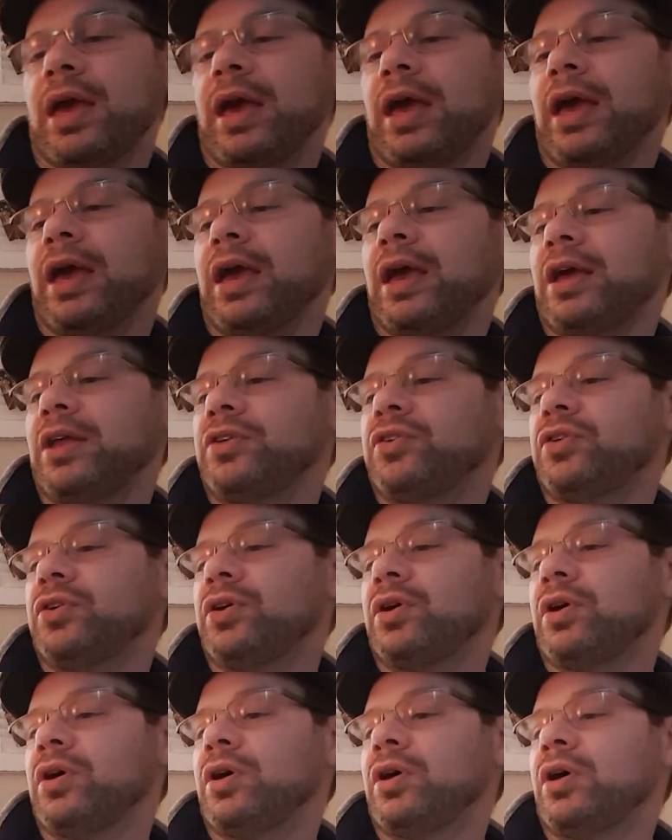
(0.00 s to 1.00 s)
And
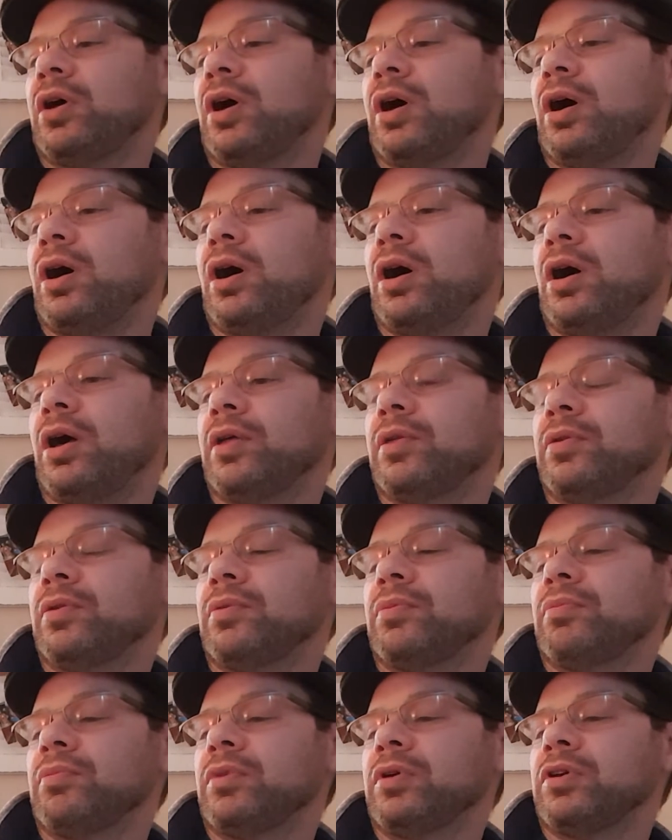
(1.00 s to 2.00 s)

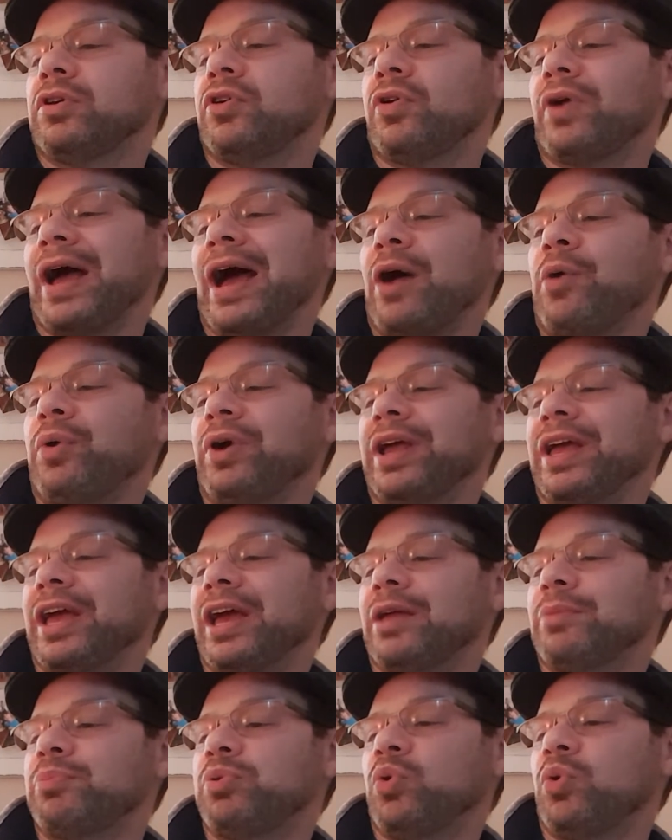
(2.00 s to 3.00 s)
your hour
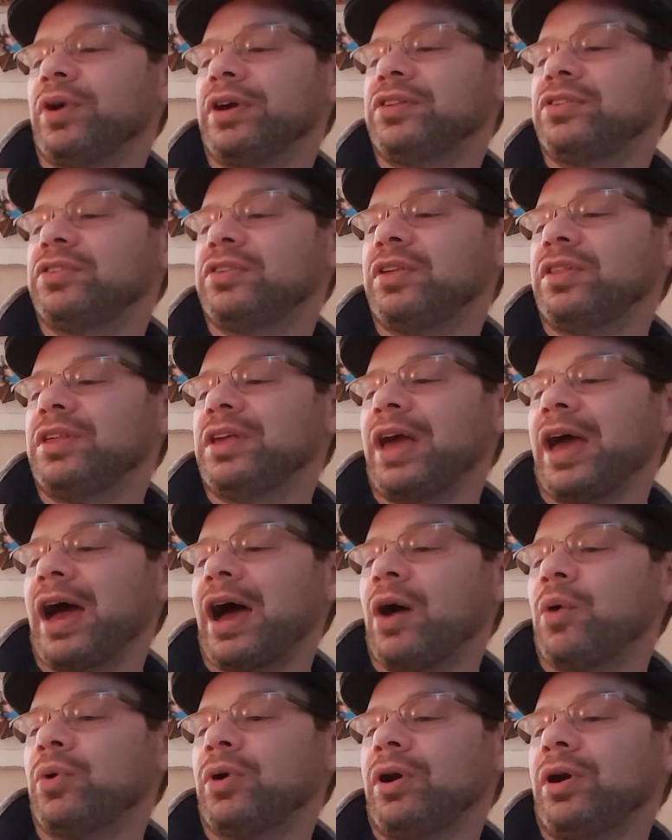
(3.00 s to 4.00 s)
hand points to the
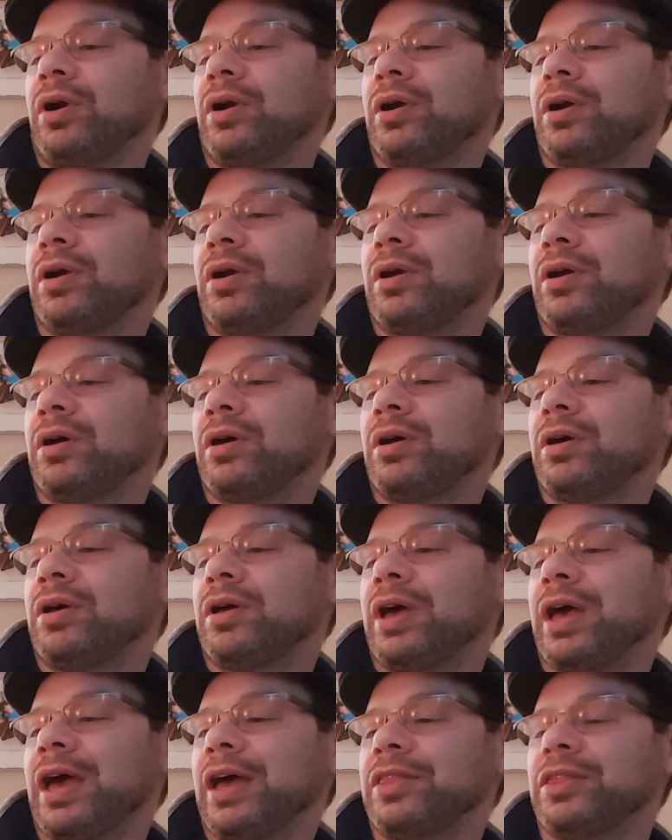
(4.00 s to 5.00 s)
hour,
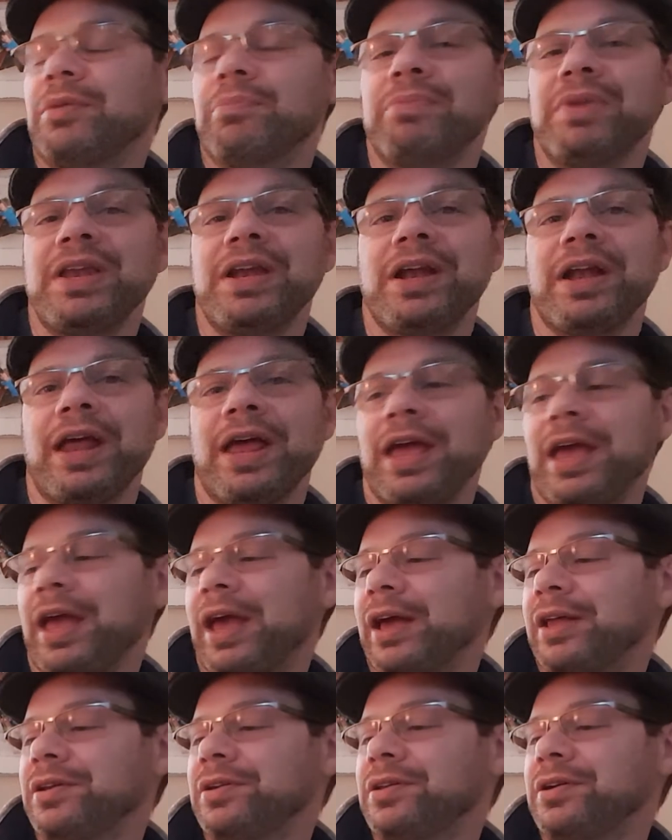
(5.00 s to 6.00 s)
and the minute
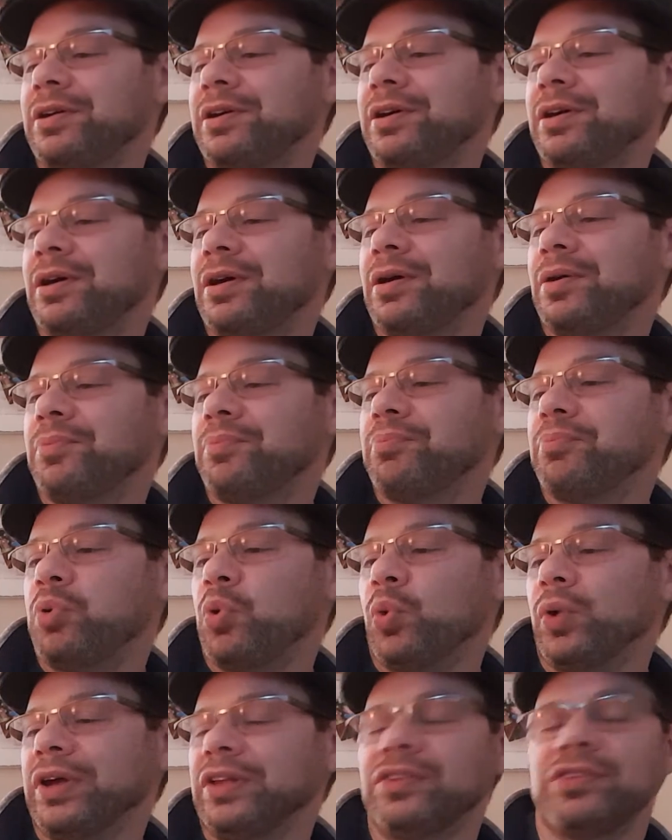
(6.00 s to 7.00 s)
hand
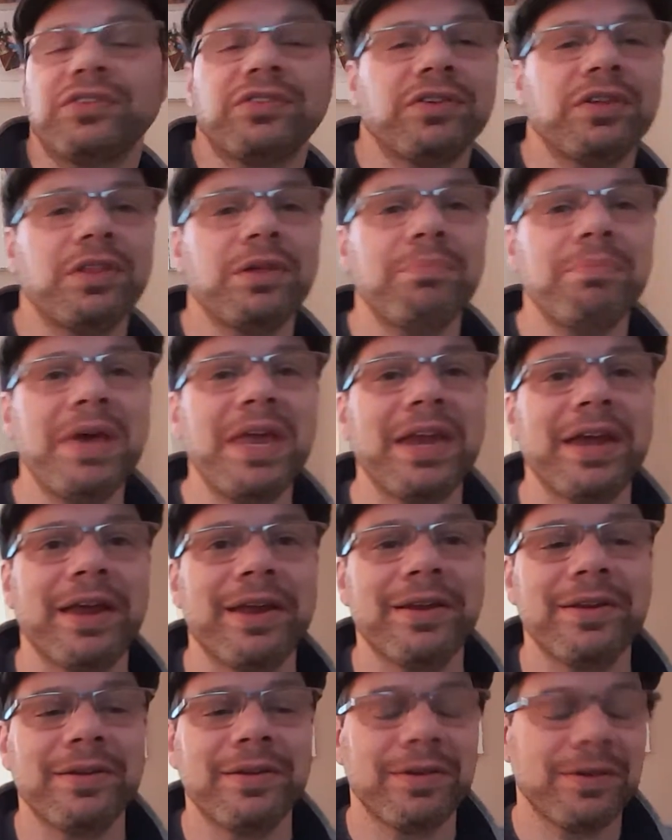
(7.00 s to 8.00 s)
points to the minute.
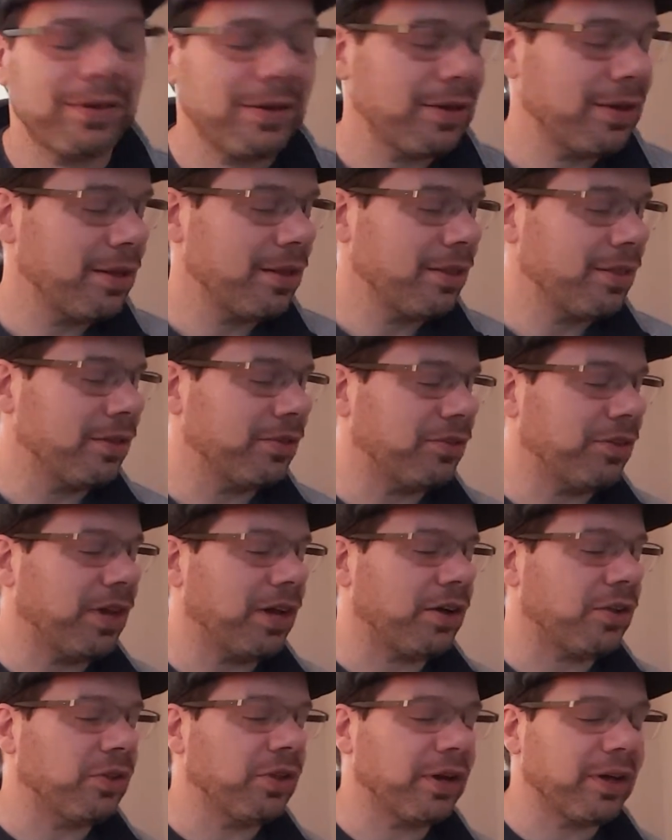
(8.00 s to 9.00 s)
Let's
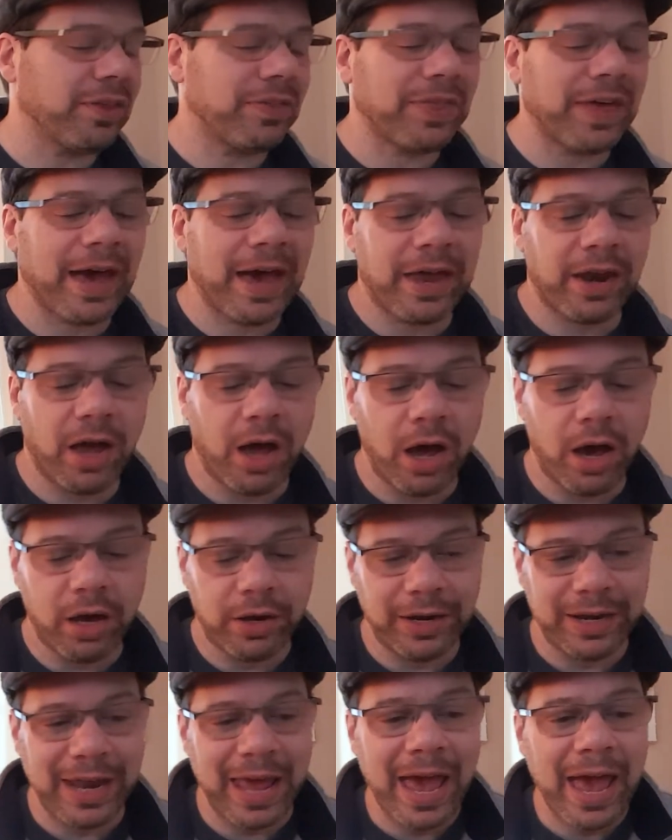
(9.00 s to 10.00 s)
take a look at that
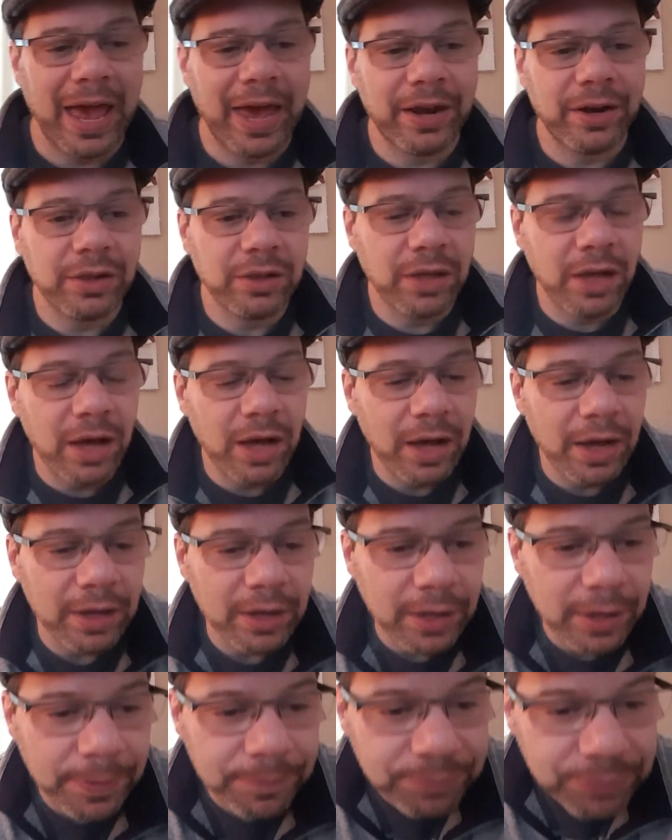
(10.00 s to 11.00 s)
on an analog
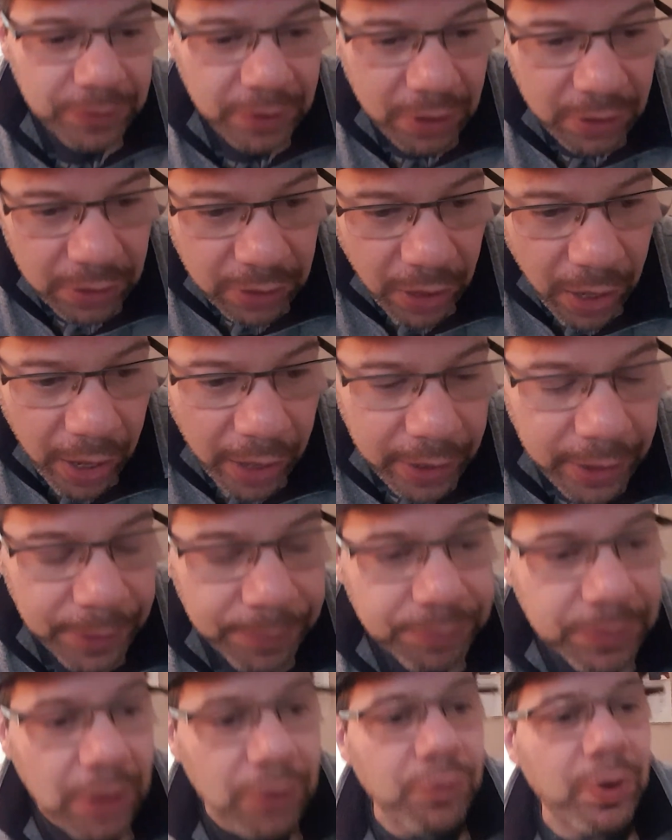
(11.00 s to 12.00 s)
clock.
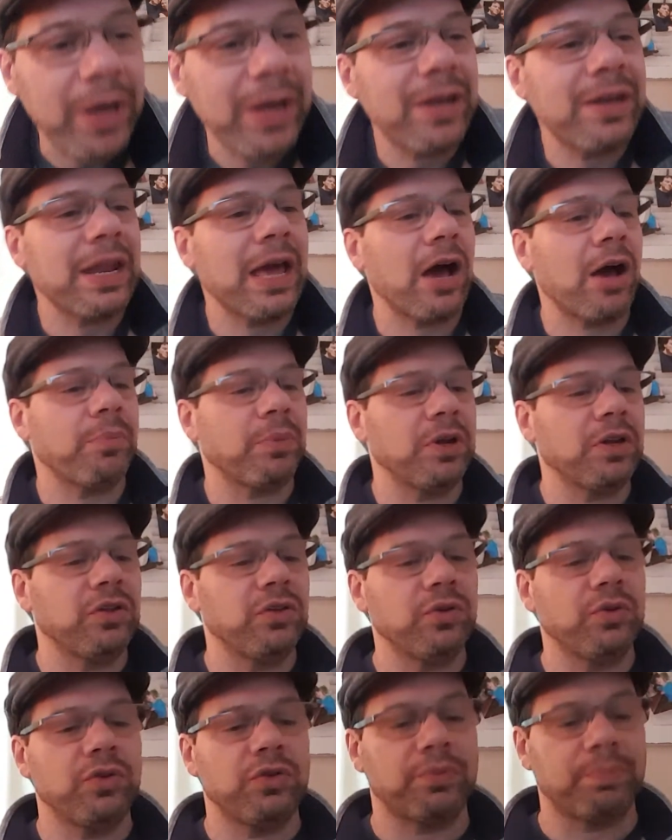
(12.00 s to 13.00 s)
And right now I'm going to
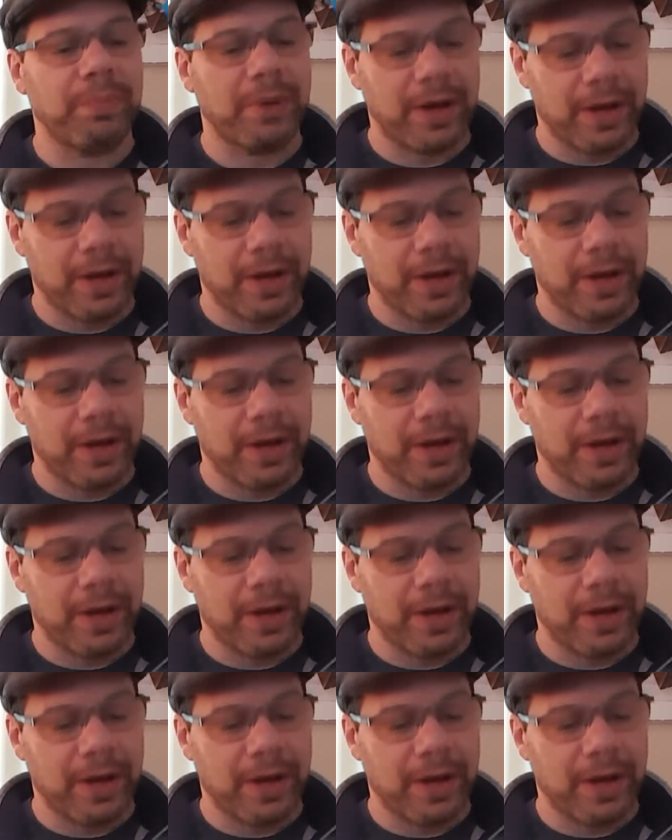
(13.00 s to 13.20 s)
use